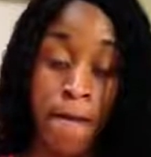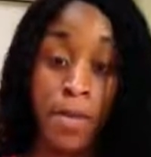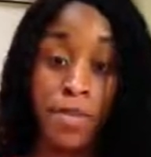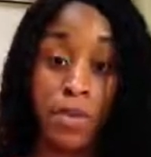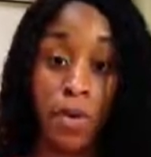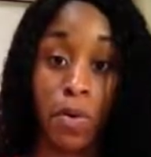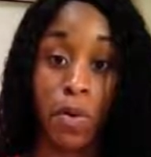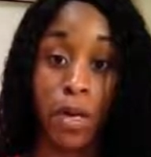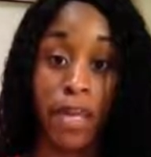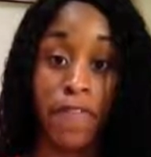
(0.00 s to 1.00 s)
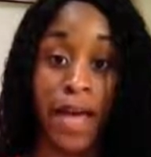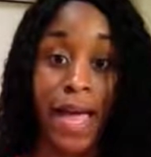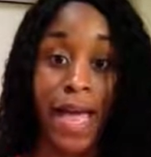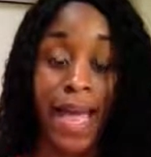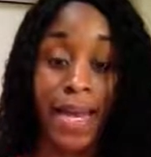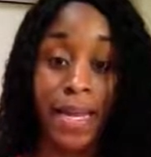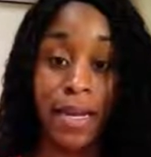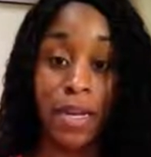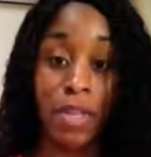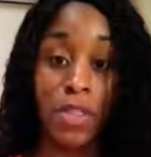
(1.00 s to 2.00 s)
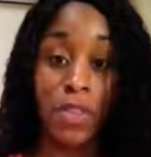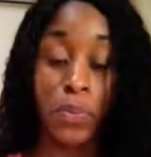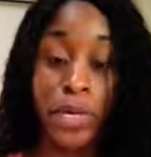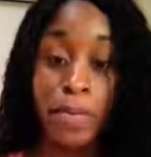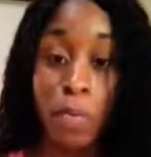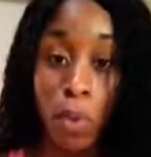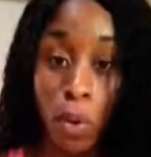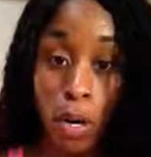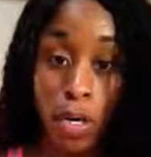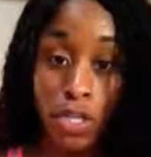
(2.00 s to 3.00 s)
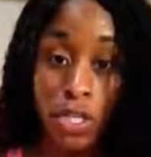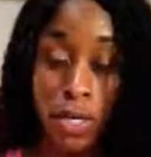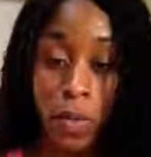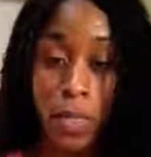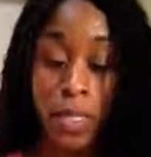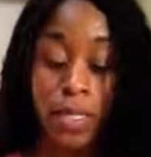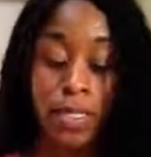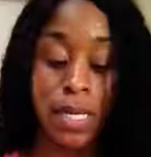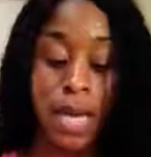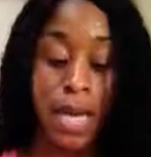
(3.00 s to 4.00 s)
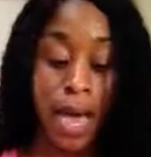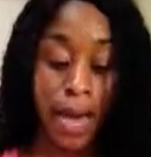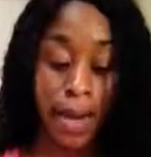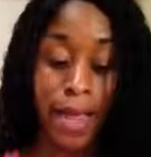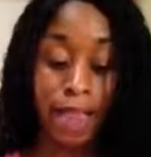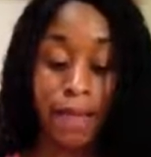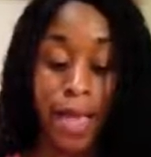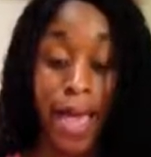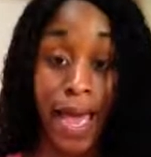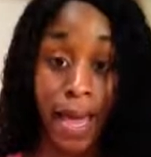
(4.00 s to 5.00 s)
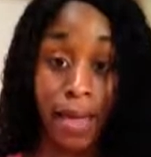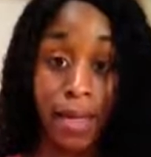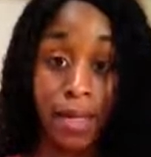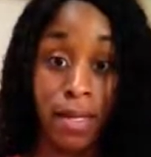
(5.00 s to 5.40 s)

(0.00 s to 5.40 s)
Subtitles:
So if I added 3 more chicken wings, I'd have to add